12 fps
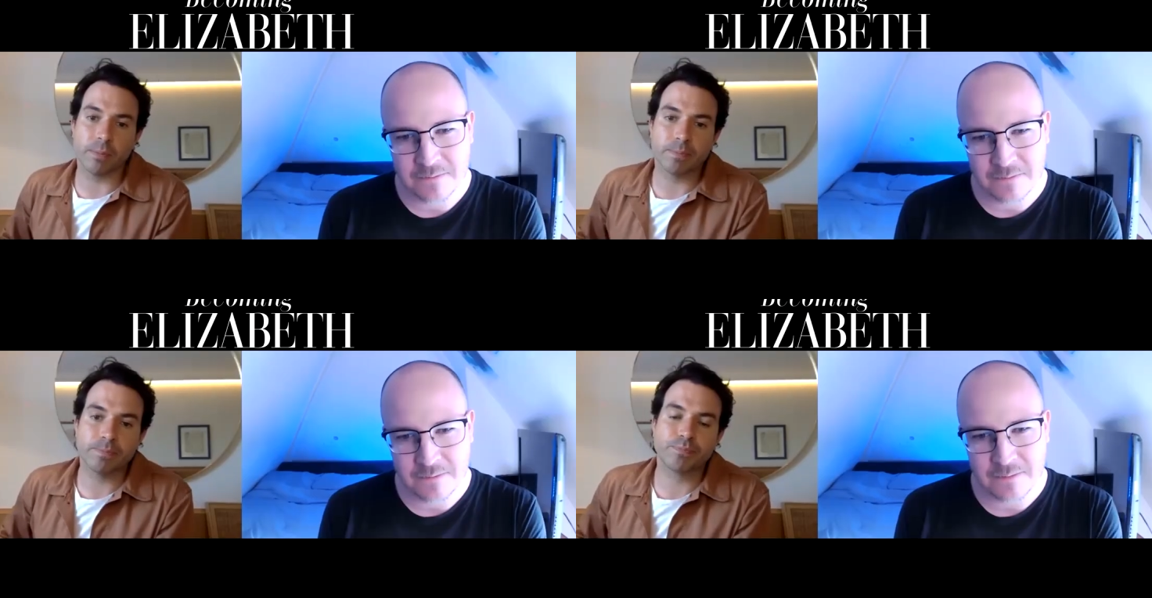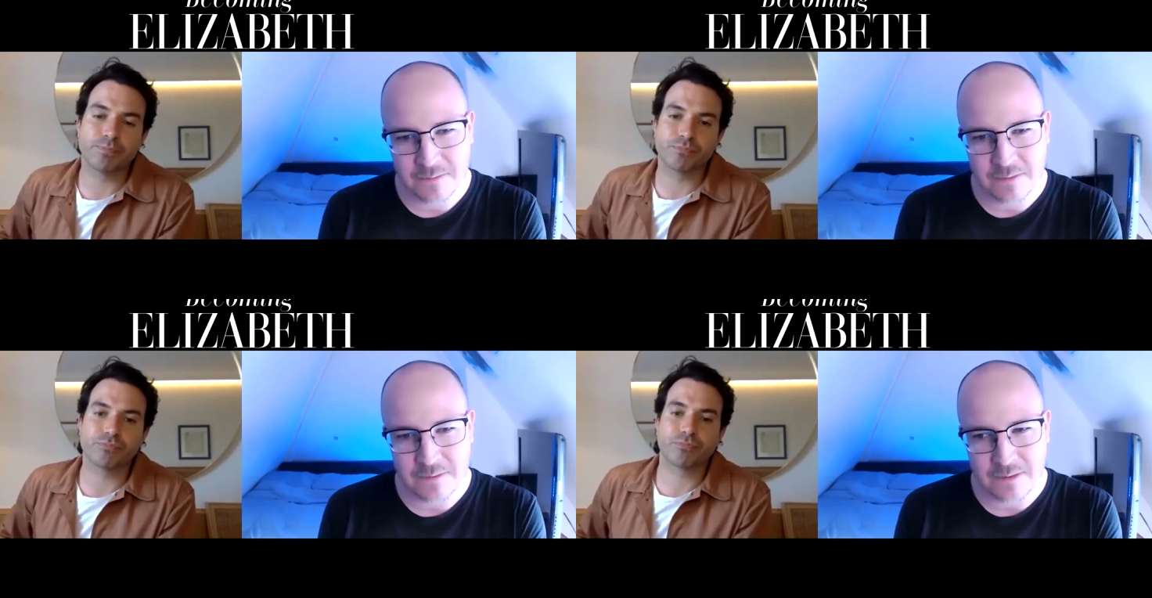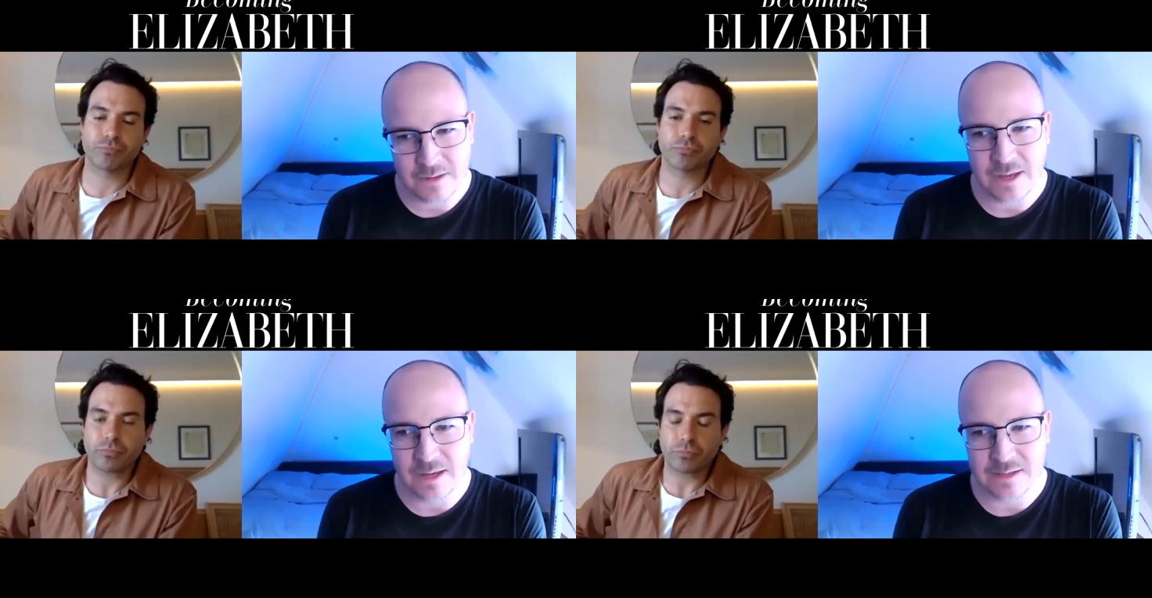Speaker 1: in.
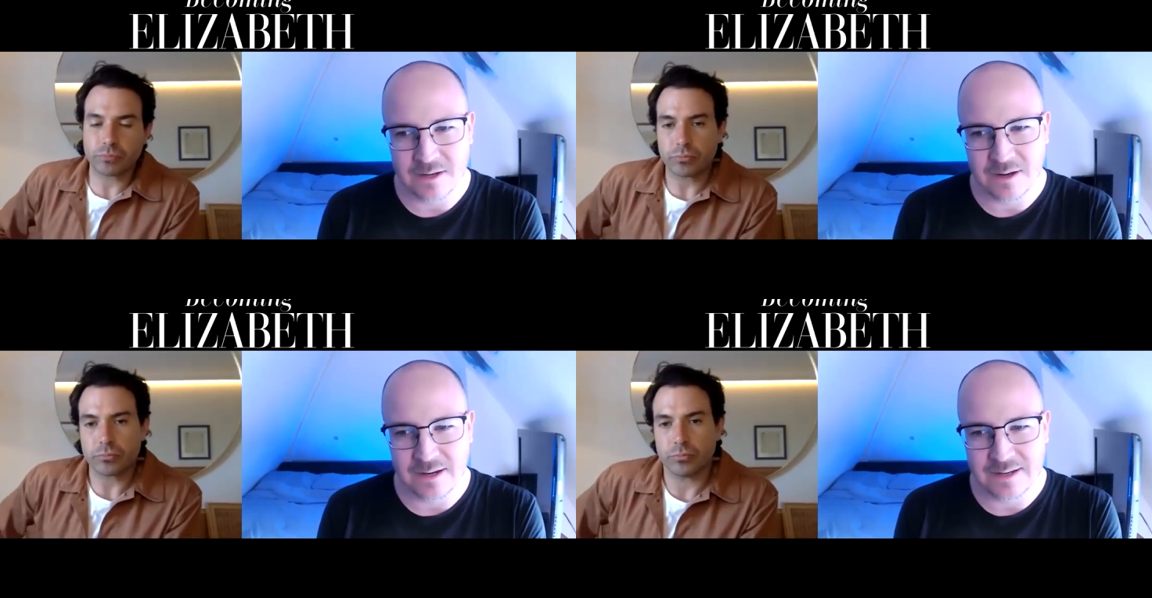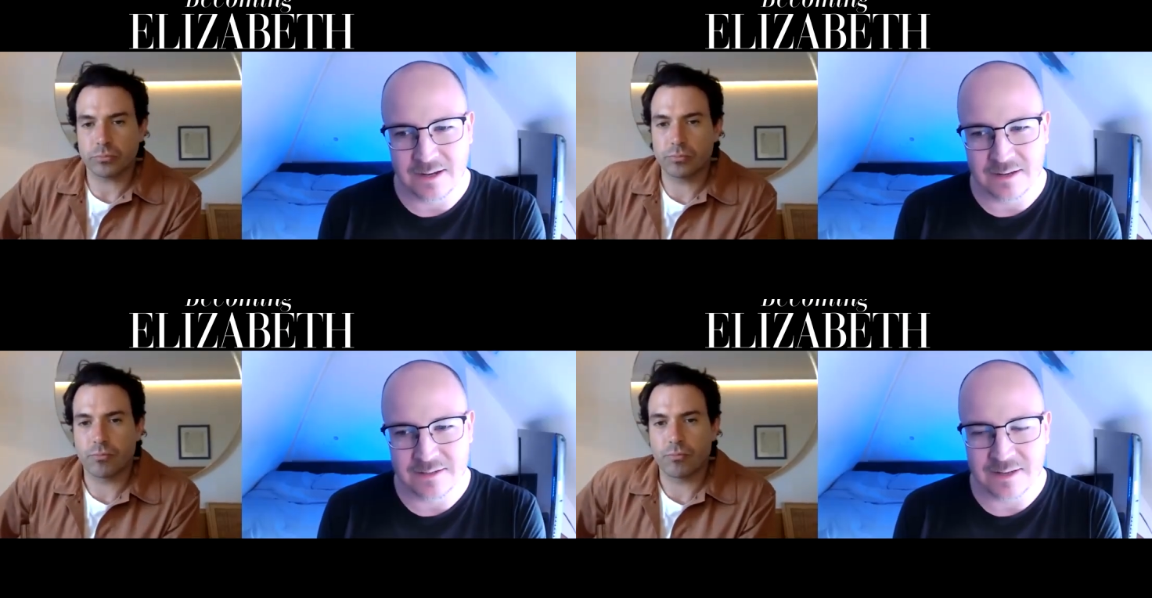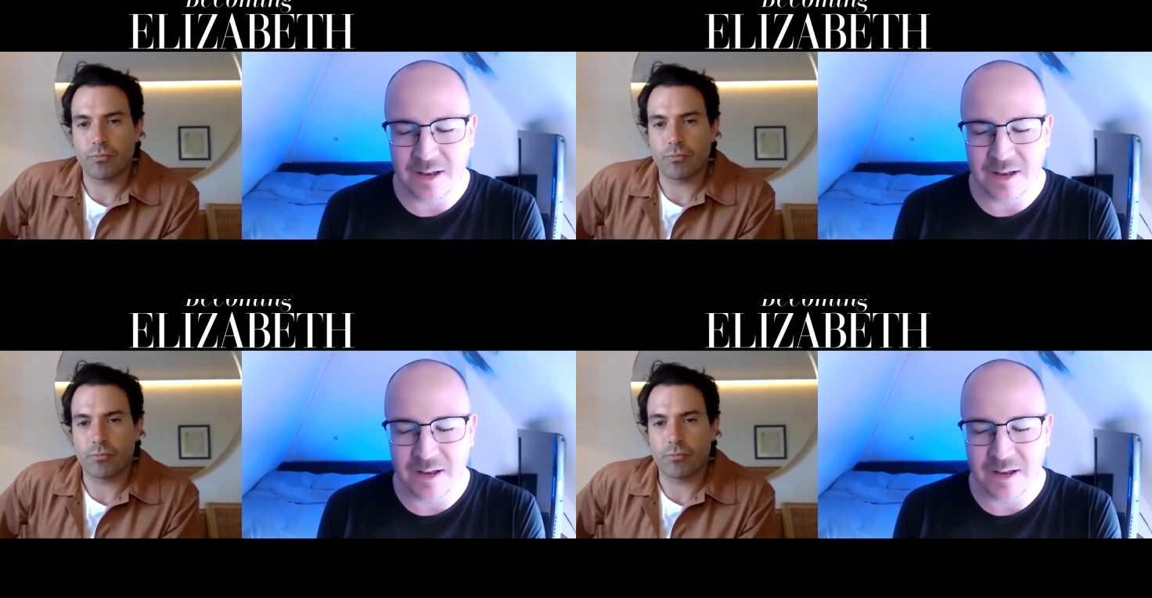Yeah, it certainly does.